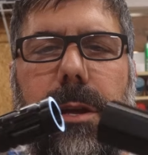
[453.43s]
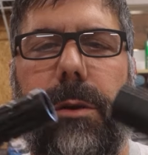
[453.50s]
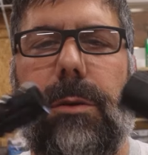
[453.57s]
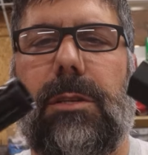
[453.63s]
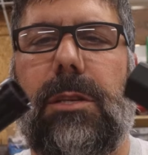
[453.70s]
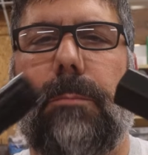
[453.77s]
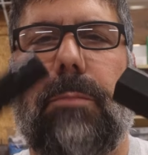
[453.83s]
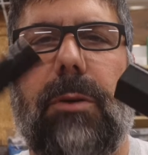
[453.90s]

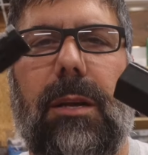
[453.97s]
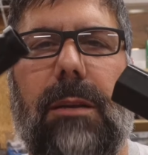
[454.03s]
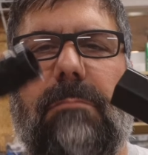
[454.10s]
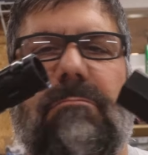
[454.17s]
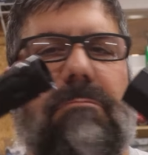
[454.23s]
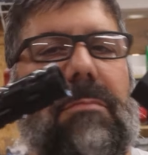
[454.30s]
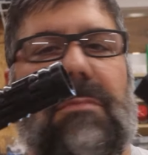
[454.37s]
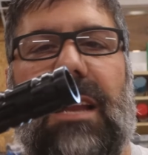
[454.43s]
do is you
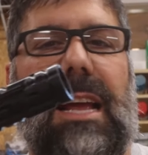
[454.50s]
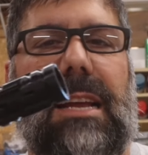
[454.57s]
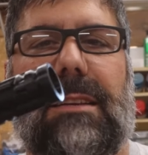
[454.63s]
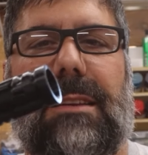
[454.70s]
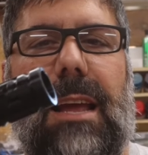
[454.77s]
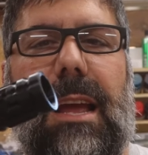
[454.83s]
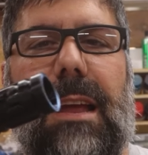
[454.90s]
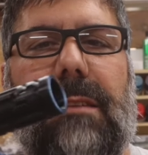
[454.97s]
put
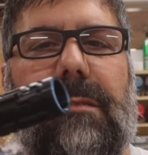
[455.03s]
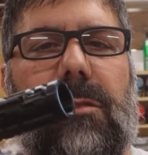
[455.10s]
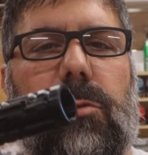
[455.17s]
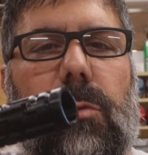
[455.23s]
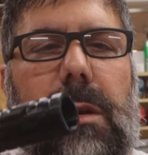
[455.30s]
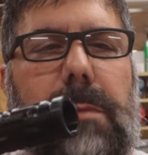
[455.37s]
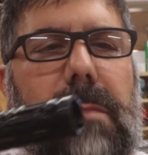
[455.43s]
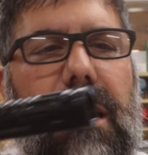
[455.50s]
like 10,
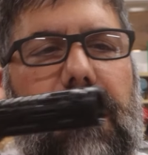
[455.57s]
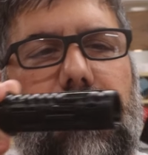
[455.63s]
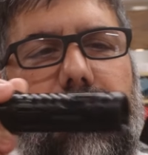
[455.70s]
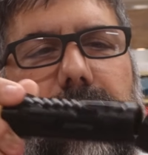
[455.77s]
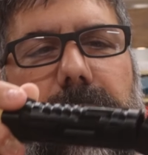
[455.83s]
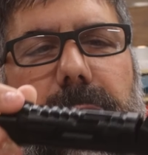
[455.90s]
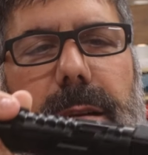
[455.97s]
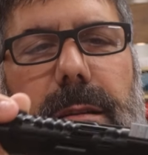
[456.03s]
20 bucks
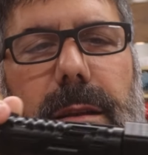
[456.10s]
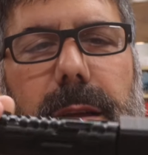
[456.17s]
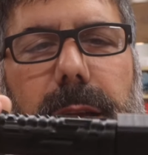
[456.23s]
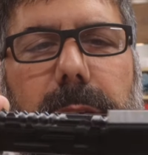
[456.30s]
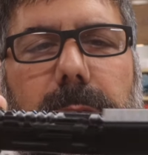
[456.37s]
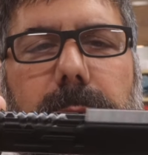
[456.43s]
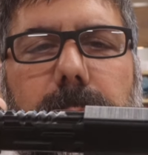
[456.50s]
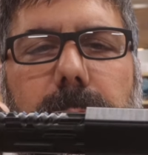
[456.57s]
in there.
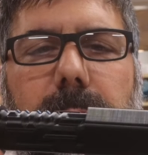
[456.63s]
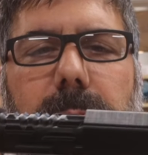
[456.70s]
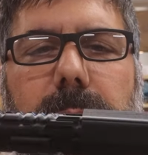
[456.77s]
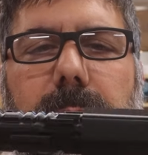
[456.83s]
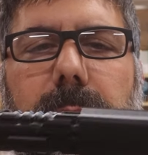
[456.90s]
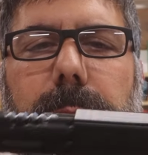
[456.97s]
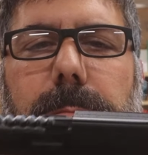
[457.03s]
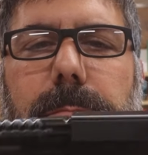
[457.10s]

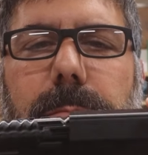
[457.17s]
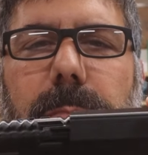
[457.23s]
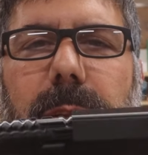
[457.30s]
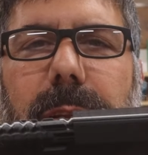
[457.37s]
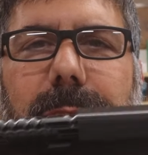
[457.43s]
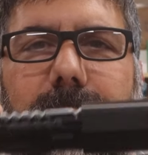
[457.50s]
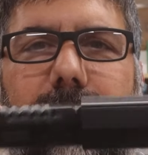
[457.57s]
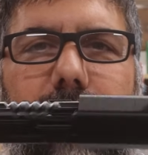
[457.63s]
You can
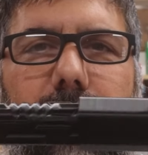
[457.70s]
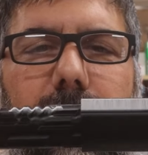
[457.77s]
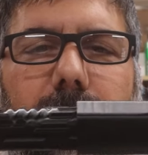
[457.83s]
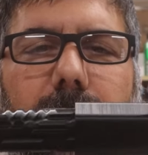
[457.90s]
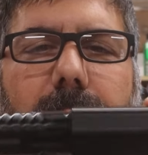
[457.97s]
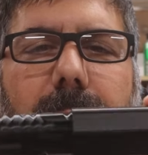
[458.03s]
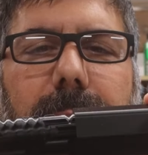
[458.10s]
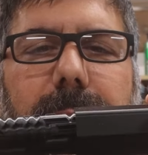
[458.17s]
start
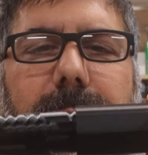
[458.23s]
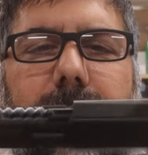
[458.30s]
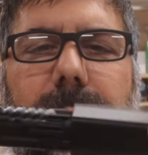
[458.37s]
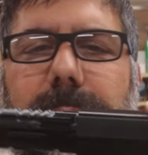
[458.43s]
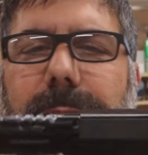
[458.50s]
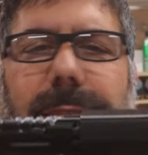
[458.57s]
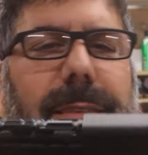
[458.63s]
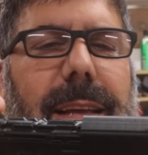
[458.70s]
locking it
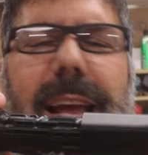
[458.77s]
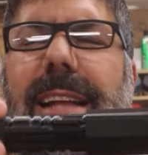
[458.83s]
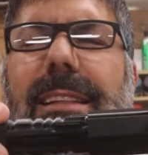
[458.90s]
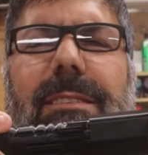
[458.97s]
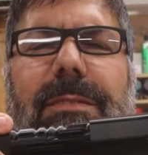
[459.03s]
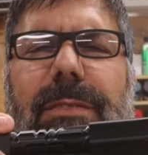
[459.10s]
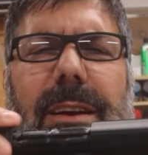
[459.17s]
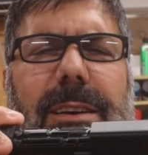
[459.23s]
down.
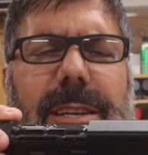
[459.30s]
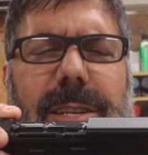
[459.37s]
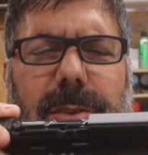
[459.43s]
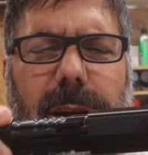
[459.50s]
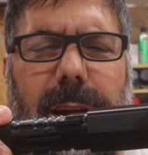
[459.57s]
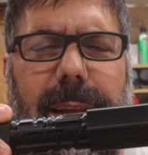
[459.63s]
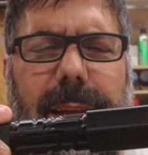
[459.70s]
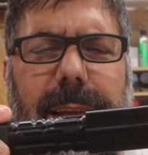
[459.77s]
It's fun to
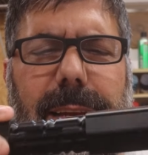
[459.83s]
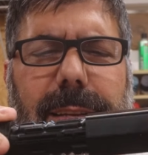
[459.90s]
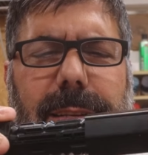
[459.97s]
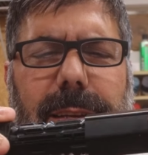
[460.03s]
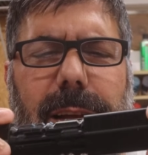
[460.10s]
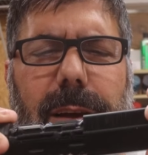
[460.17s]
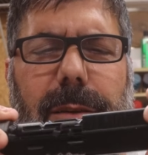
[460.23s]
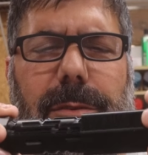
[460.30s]
try to get it
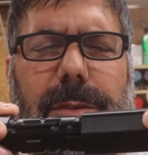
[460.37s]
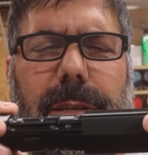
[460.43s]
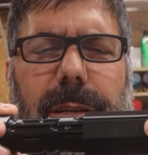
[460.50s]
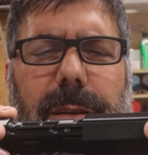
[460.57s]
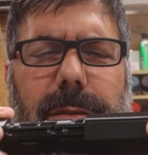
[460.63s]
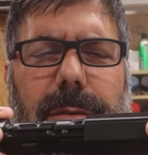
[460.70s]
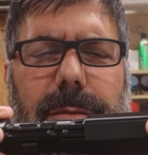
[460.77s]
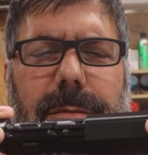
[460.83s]
to go
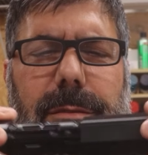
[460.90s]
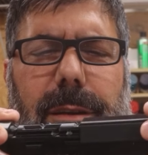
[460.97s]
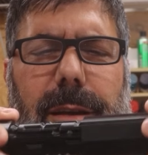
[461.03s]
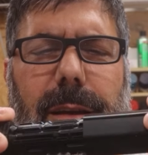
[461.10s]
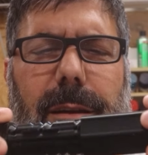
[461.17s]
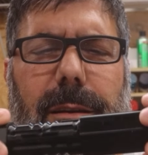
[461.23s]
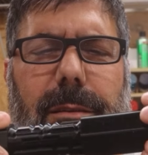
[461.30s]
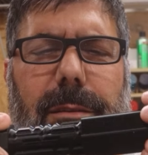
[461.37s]
too.
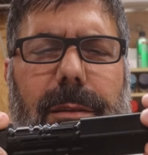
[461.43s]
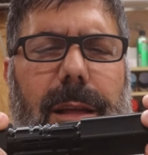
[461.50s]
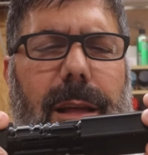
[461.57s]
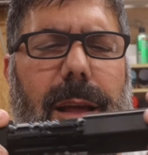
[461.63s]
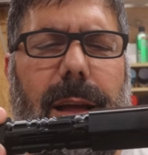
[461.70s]
So,